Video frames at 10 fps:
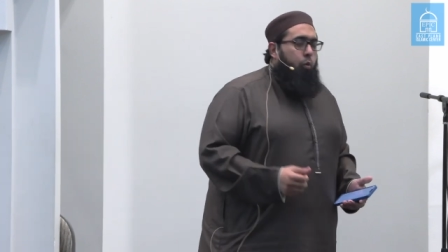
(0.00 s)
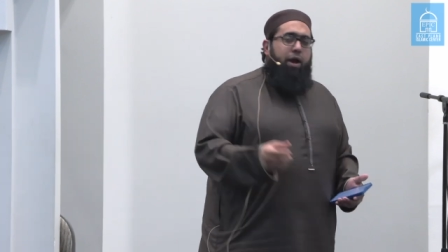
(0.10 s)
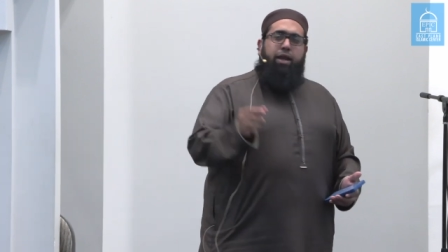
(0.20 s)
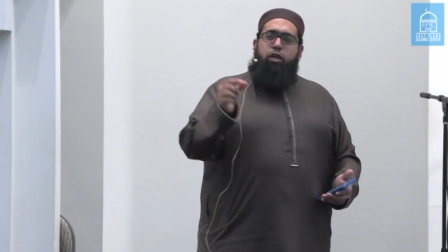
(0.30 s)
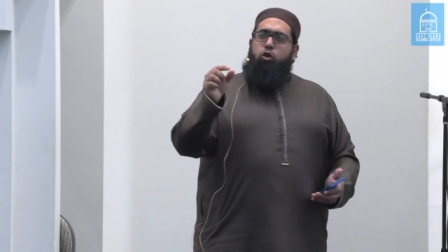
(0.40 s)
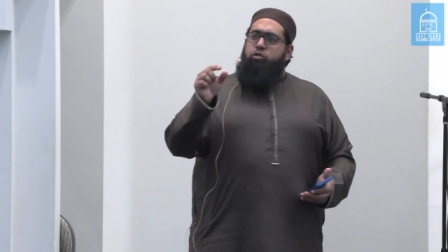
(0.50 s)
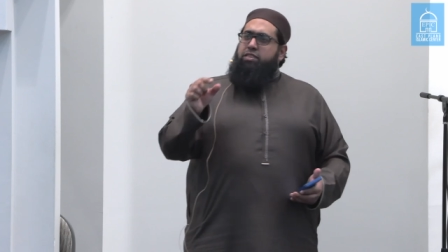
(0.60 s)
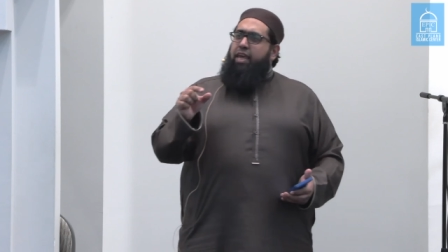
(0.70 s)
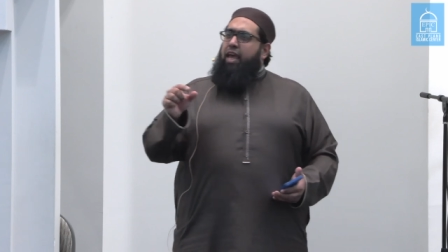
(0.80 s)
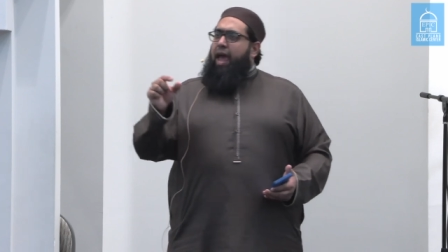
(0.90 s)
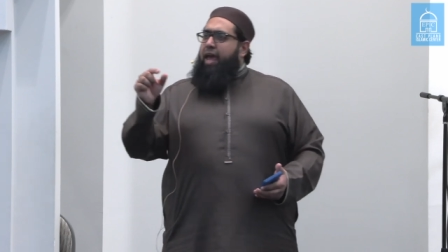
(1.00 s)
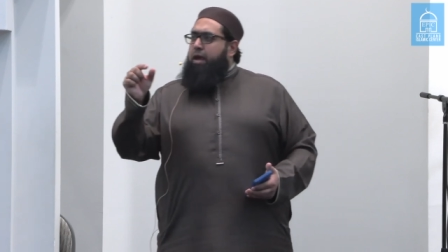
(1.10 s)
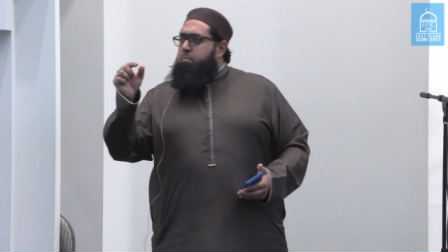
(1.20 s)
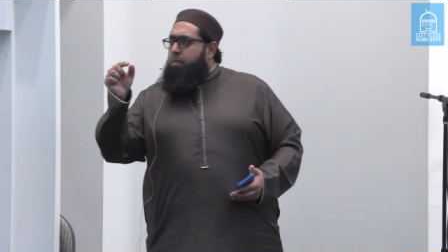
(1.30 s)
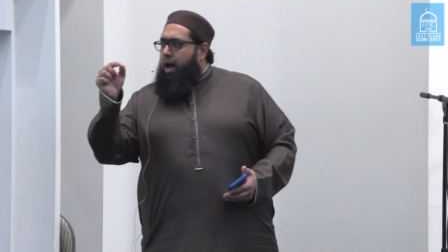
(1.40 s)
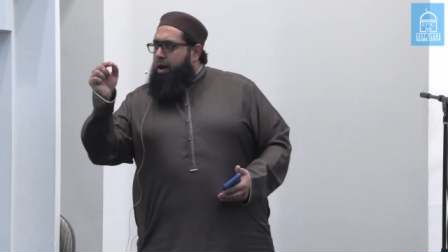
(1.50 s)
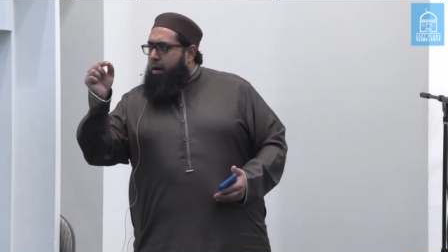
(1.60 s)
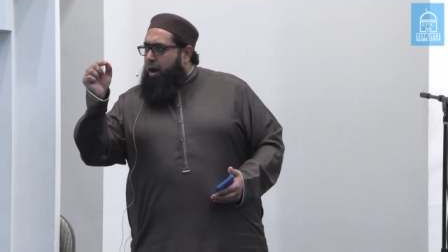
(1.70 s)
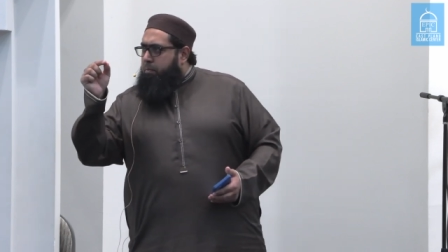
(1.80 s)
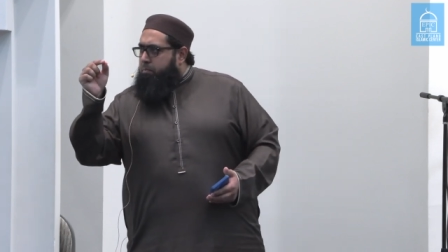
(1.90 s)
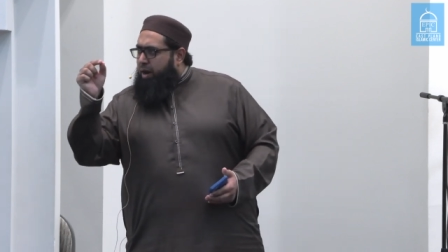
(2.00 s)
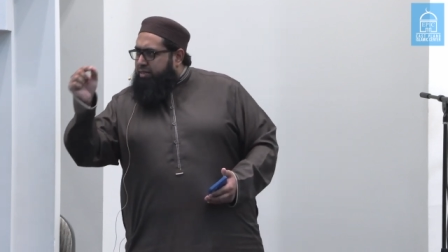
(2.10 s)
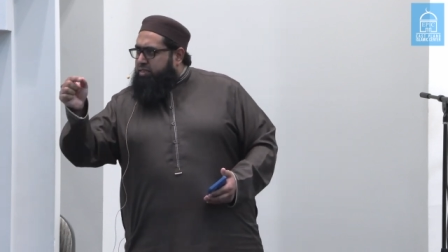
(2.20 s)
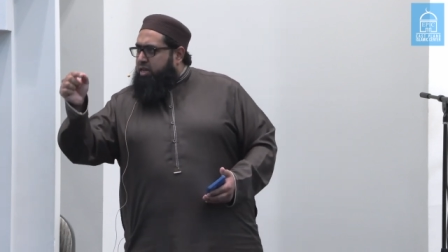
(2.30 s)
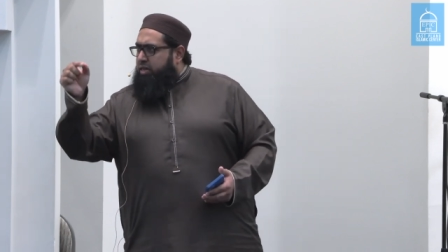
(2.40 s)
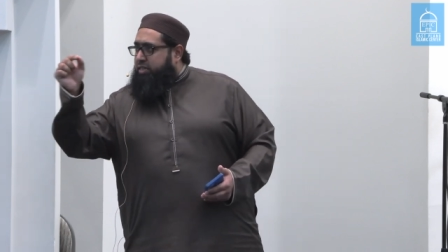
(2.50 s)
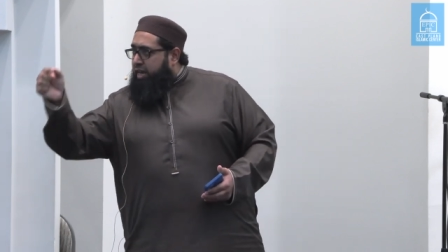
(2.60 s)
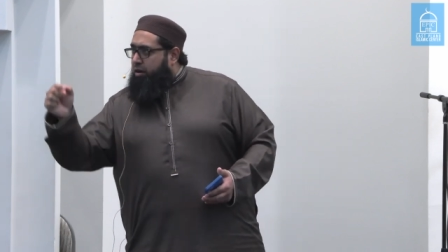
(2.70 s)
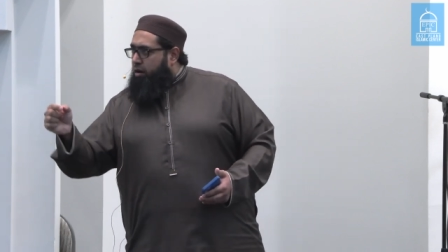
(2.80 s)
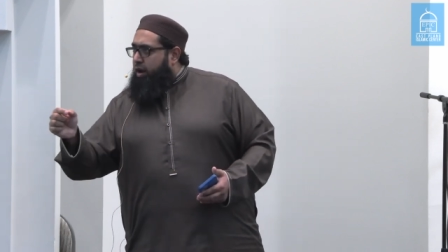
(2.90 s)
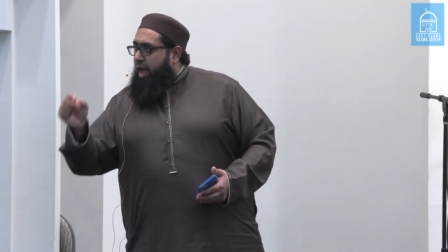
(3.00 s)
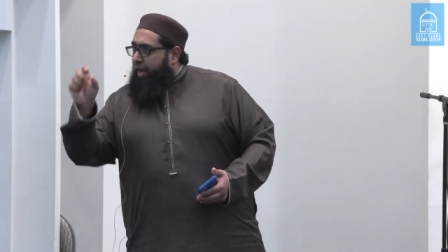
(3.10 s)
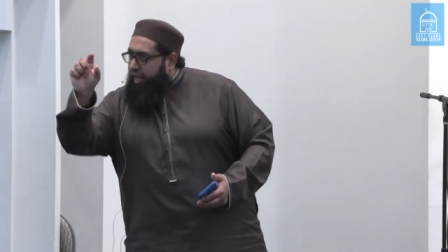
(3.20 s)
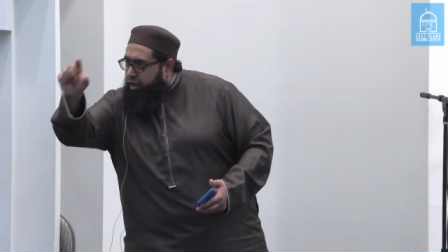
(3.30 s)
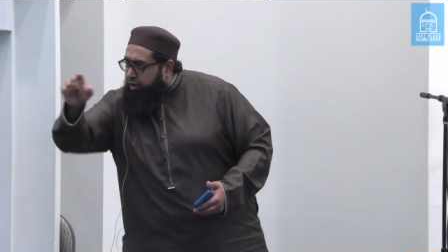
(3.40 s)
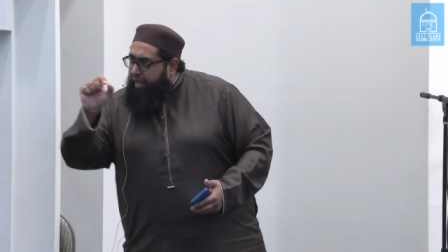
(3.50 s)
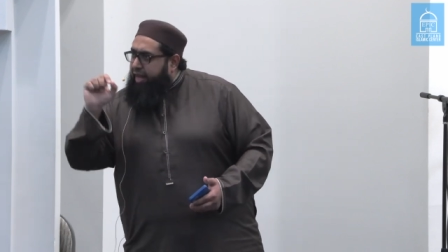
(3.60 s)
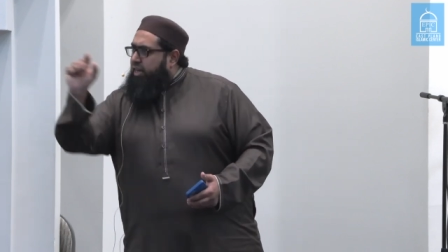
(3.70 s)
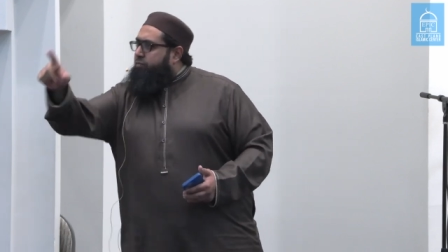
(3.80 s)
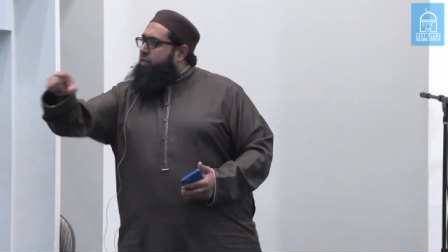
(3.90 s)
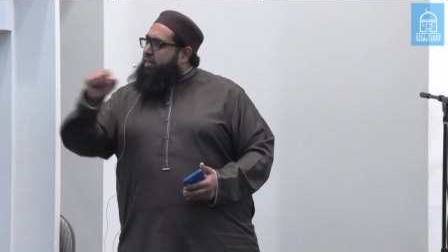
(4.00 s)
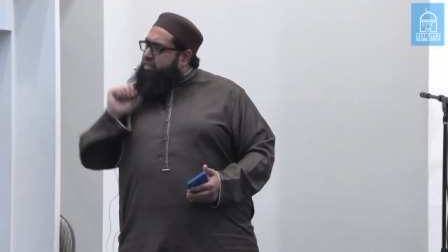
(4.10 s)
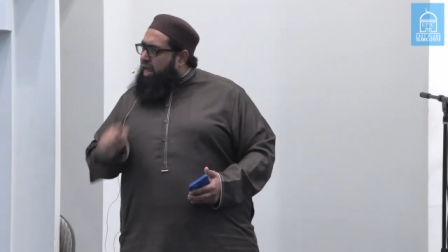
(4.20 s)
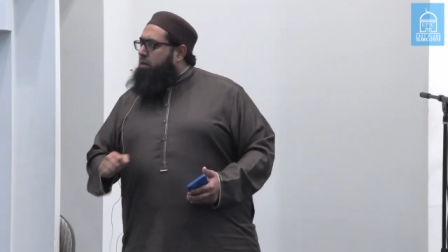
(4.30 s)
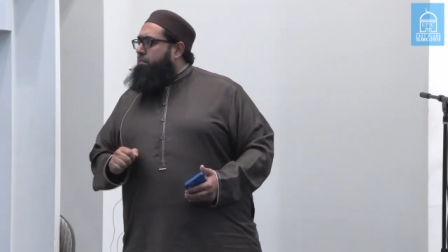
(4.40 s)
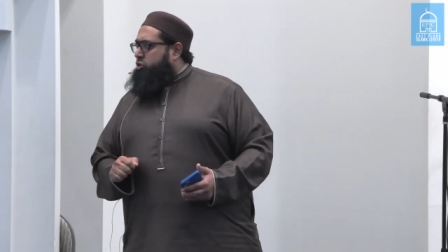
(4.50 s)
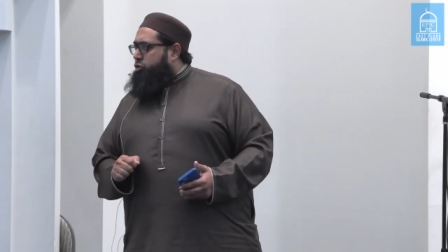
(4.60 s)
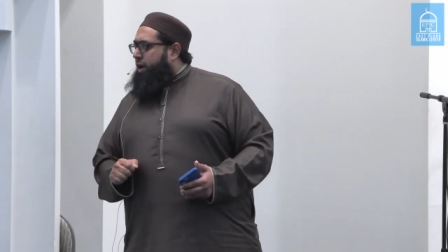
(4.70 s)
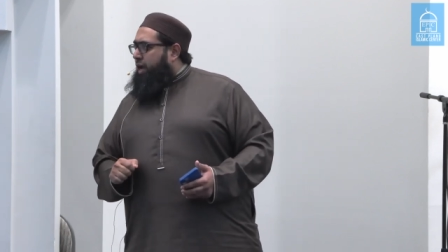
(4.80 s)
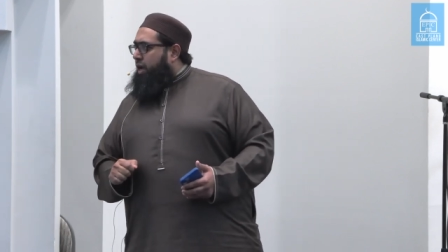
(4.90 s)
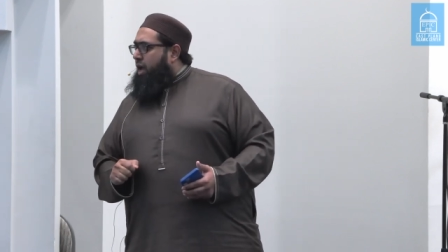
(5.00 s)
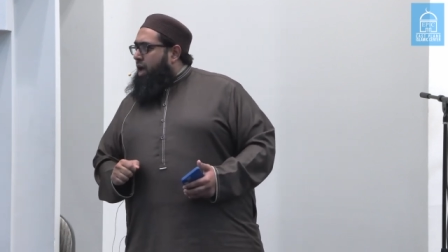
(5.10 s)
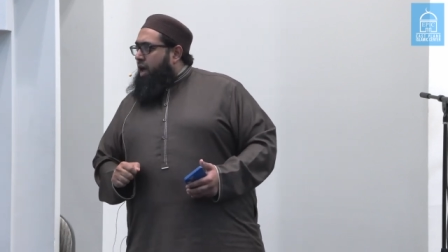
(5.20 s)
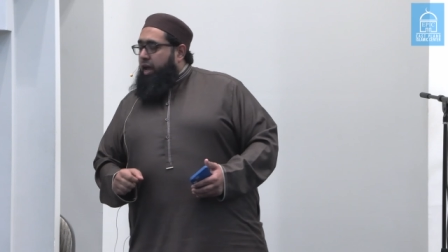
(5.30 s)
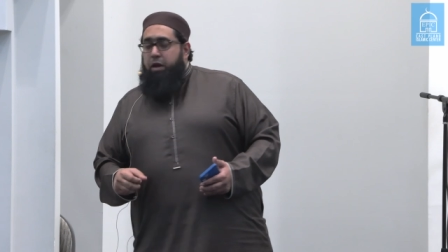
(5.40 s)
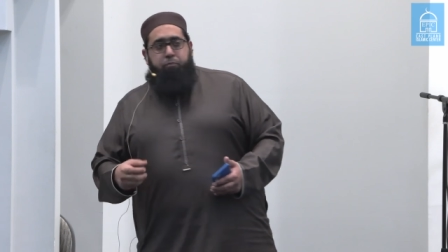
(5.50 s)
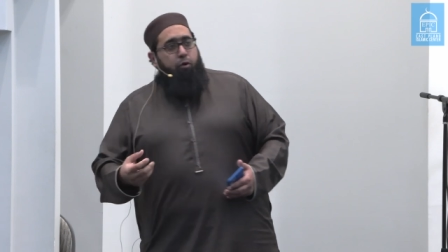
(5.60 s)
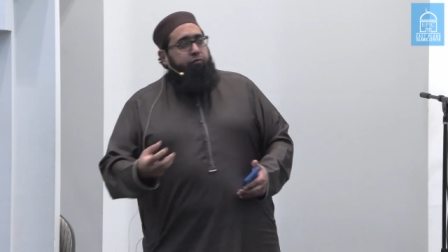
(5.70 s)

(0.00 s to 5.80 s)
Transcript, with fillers: When you see a, a, a musk deer eating from that same tree, it